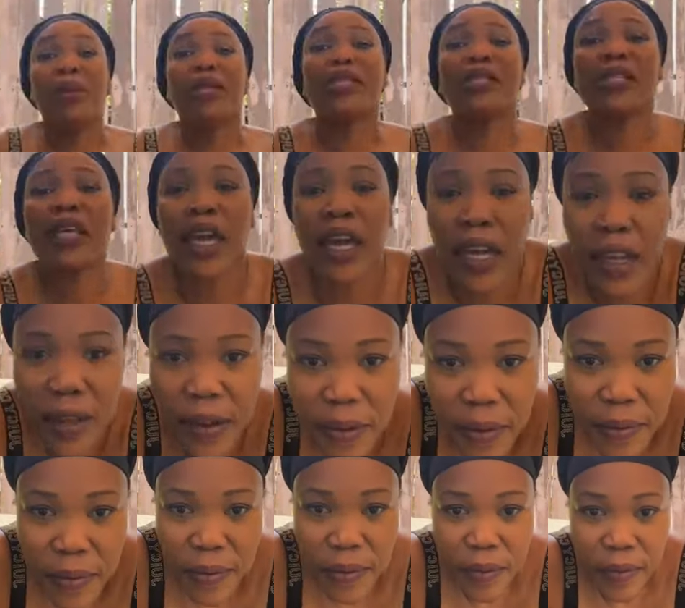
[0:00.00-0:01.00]
Me say,
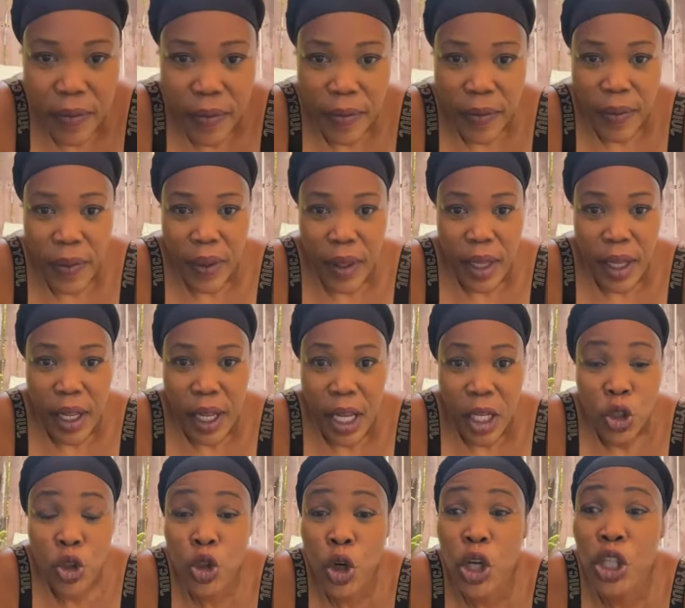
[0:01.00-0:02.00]

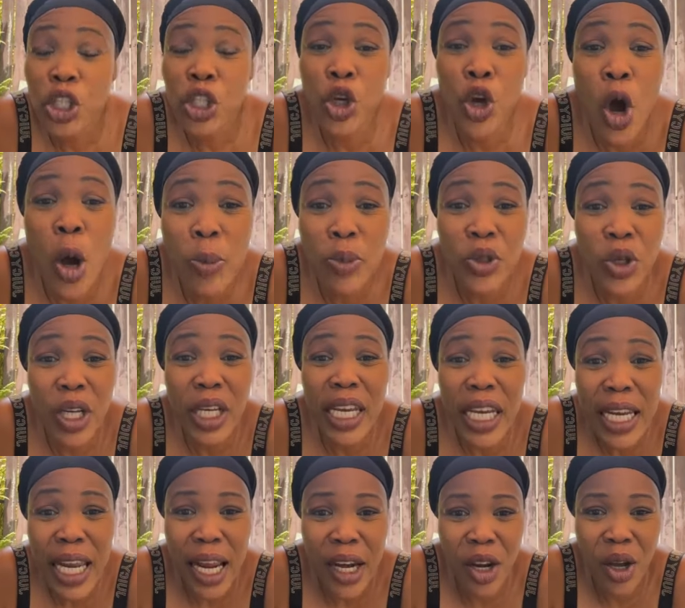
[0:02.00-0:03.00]
just come
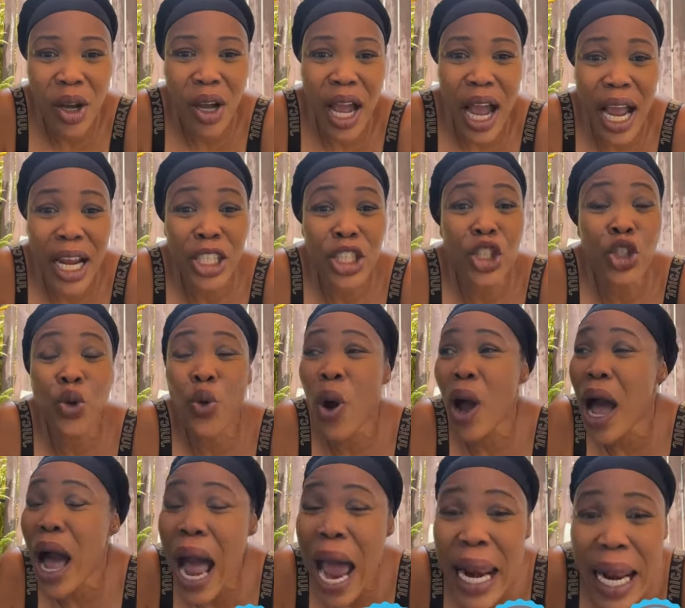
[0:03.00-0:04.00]
together now and
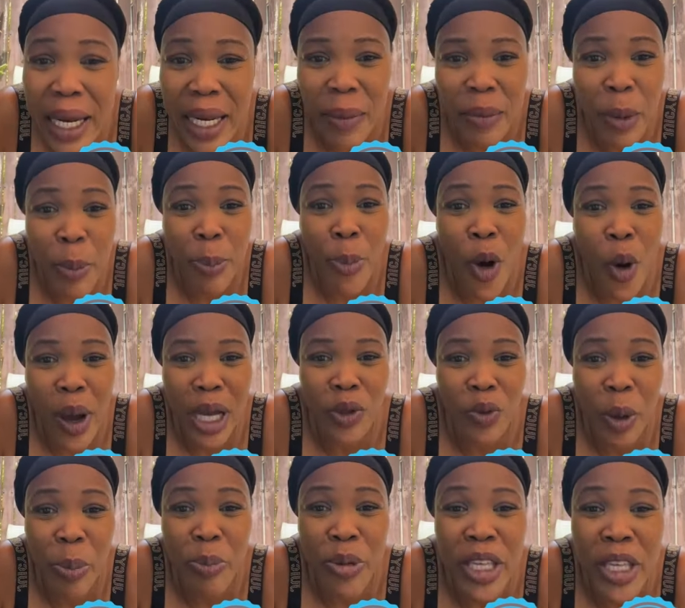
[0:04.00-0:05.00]
show all them the
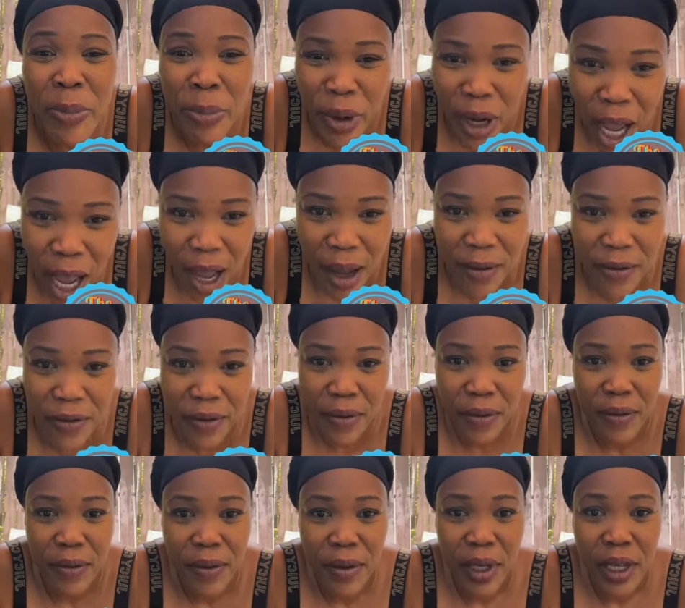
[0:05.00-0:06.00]
powers where people have.
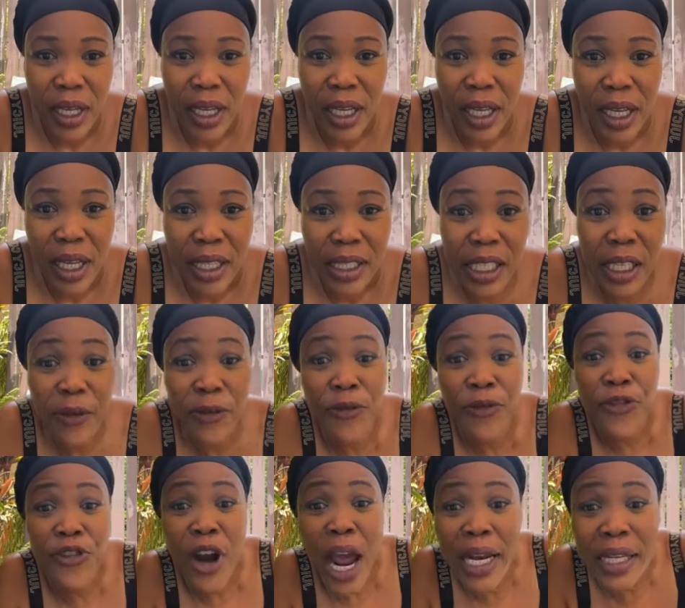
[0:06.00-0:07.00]
See
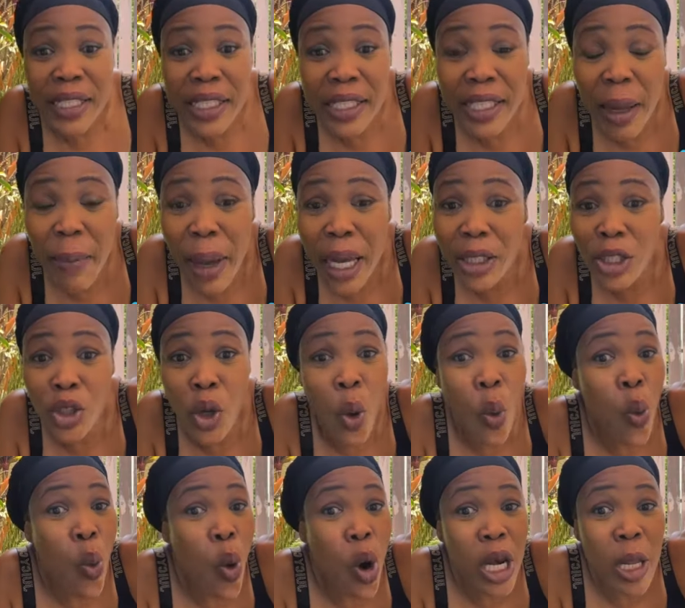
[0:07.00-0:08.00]
France, them and
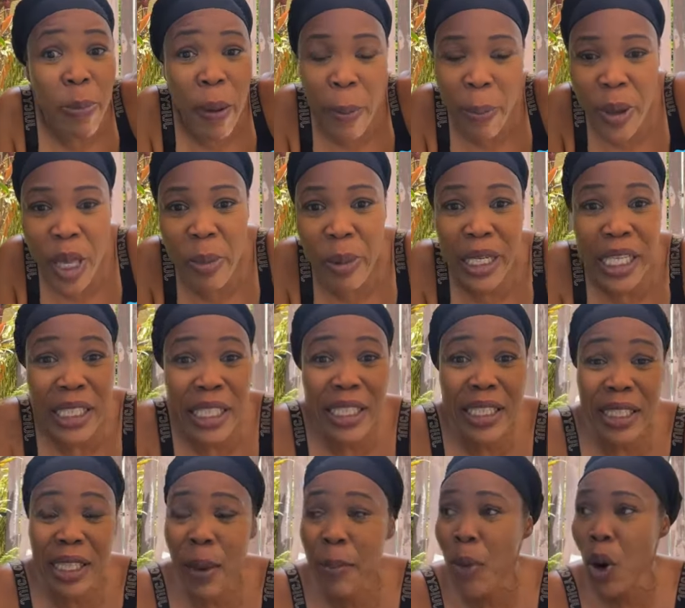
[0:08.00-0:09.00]
some whole heap of people. This
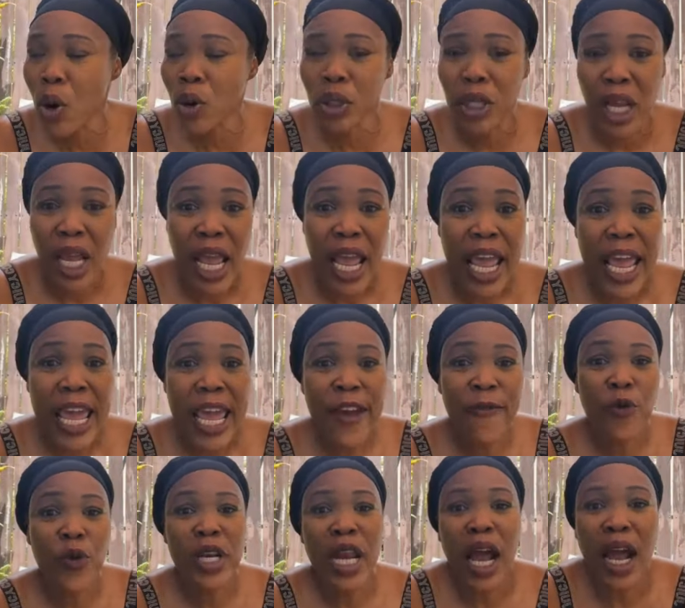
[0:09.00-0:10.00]
is not about,
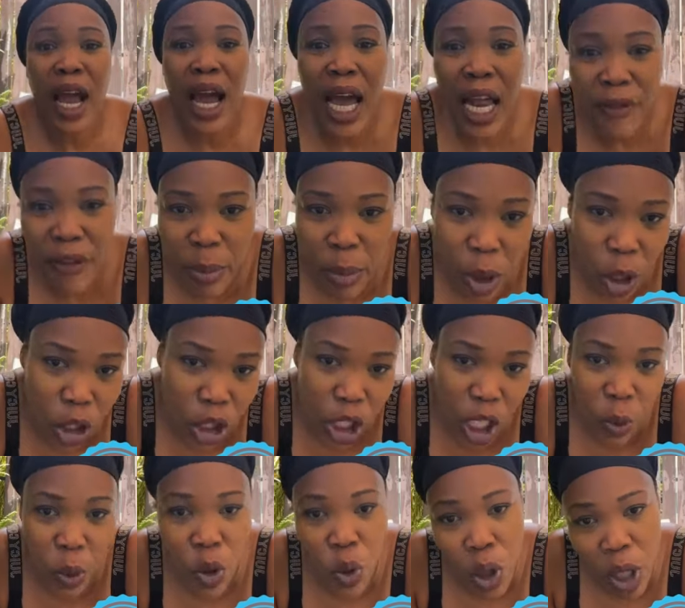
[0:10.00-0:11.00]
if we that call for
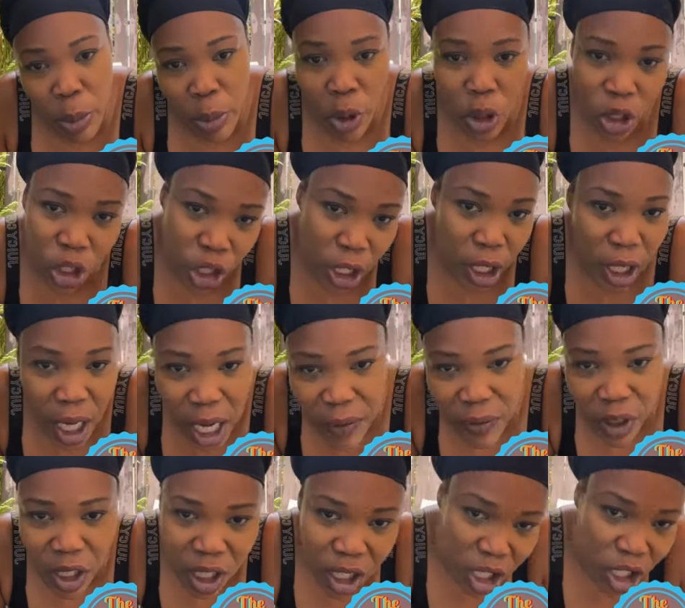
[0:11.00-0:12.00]
bloodshed, we know the bloodshed
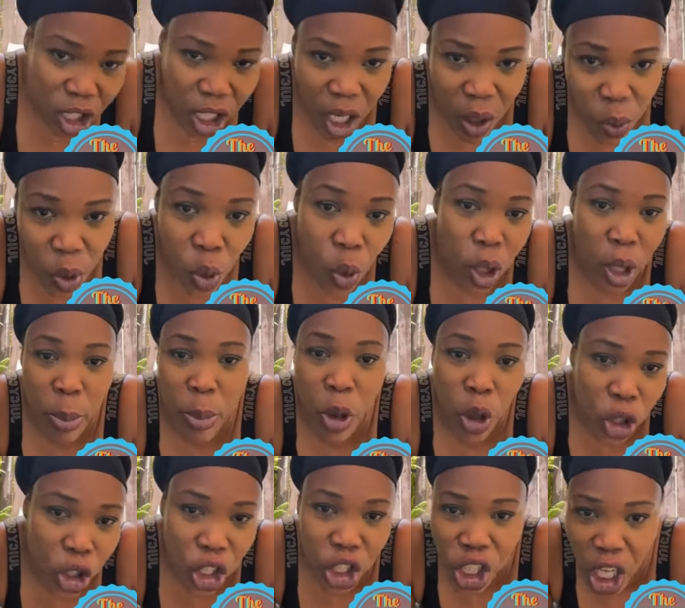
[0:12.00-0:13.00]
conversation. We know the
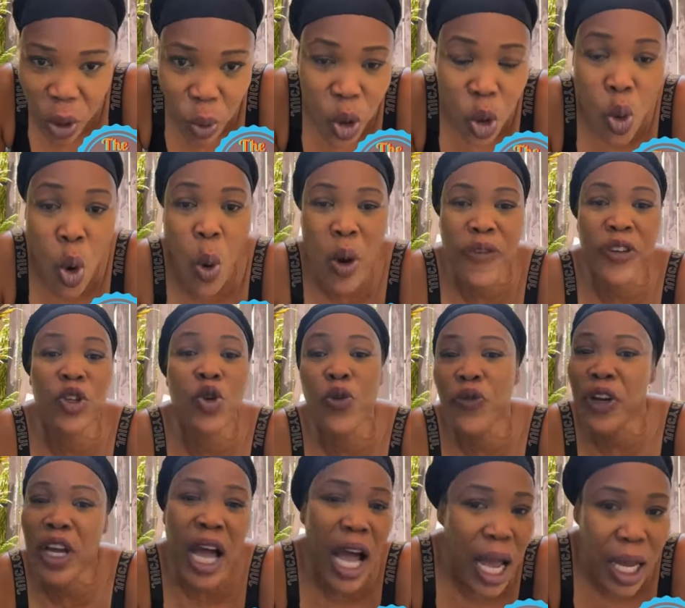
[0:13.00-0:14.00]
bloodshed. We know what we
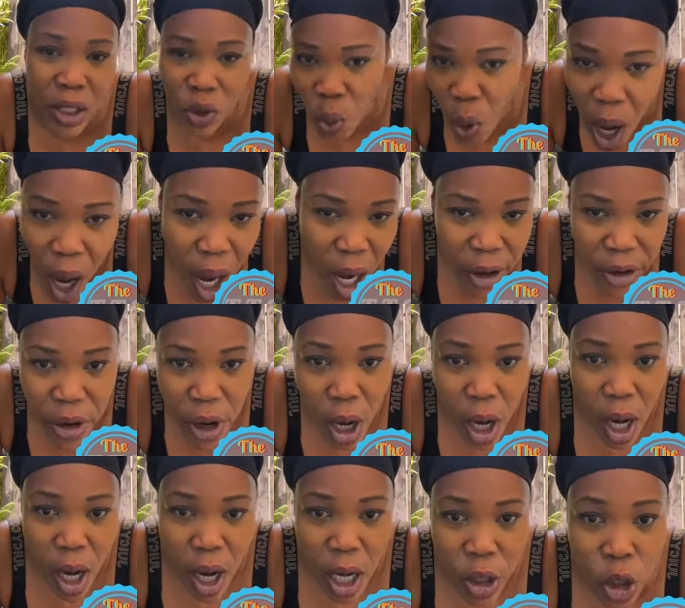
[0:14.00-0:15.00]
do for cause war.
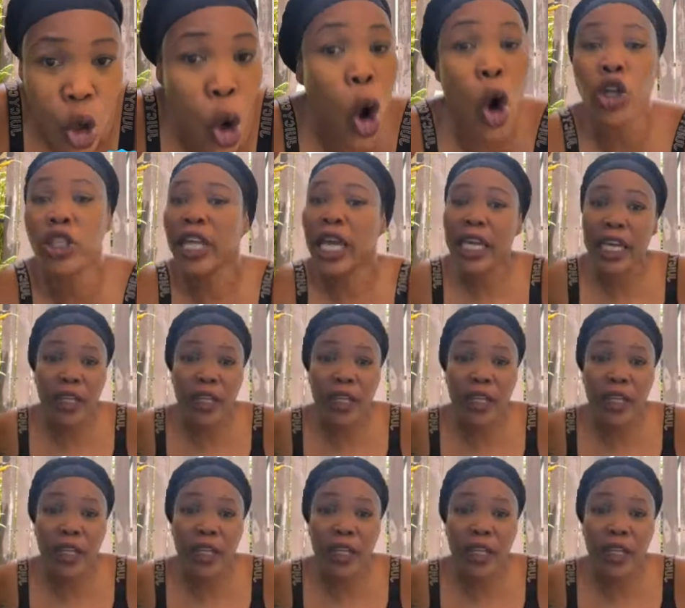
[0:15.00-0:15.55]
Don't